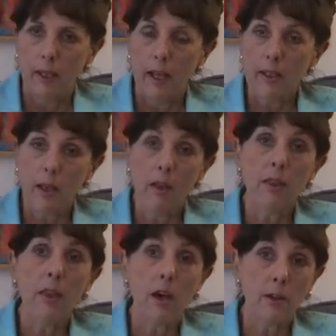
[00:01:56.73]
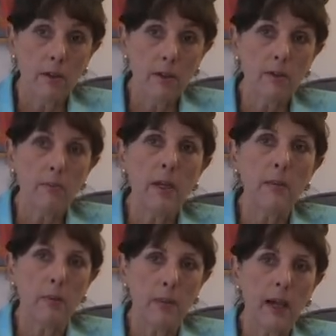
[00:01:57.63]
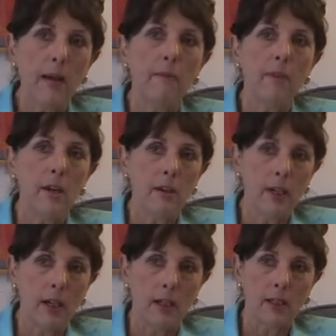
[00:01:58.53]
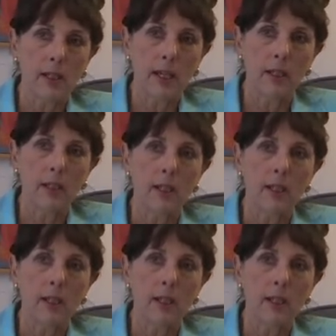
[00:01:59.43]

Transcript: And so those people become very isolated.